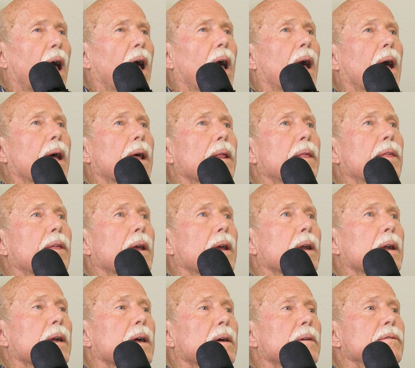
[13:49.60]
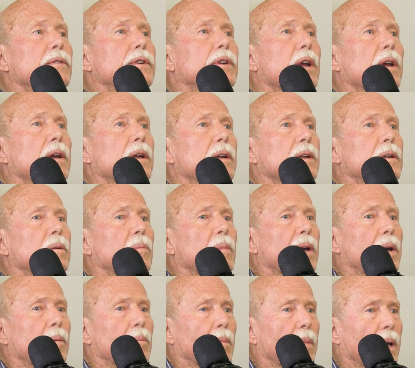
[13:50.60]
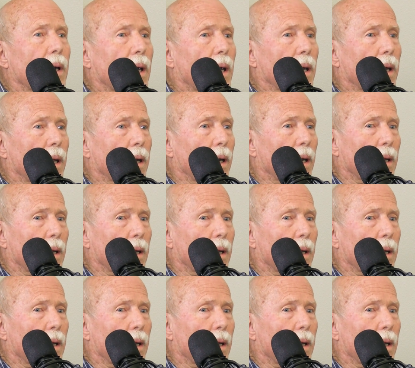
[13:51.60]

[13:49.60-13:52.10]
"I think I've changed my mind.